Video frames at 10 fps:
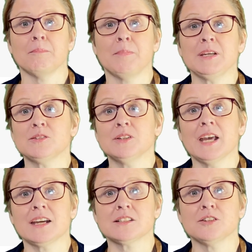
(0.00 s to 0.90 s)
Based on the
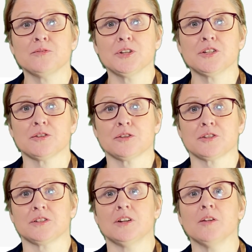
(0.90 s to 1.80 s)
excellent
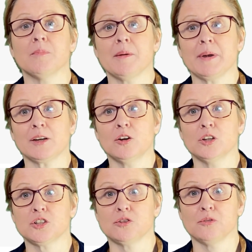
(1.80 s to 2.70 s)
research done by my
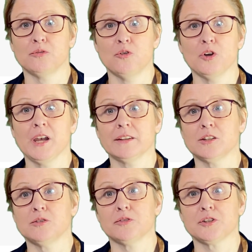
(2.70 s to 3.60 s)
colleagues of FOI at the
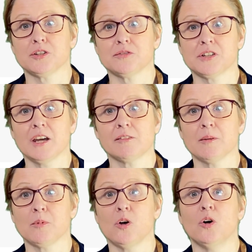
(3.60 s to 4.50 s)
University of
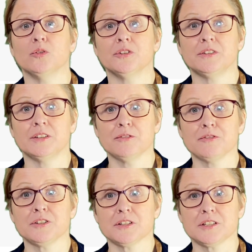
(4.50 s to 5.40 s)
Zagreb on the
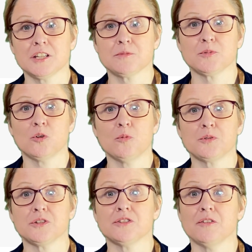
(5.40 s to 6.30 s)
different assessment
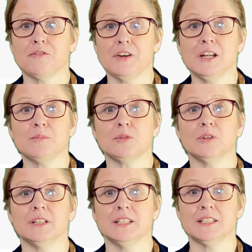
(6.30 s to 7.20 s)
options available
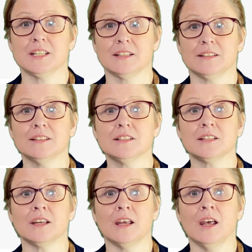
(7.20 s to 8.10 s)
in these settings,
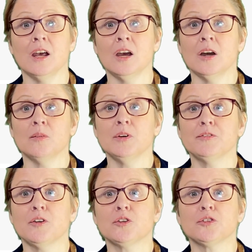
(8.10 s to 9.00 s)
we
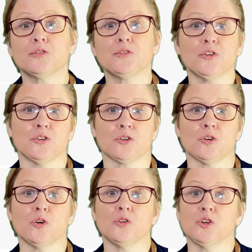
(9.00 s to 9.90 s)
focused further
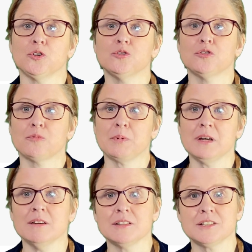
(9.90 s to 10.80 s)
on the use of
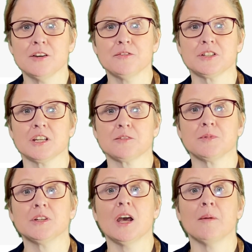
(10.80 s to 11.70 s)
peer and self-assessment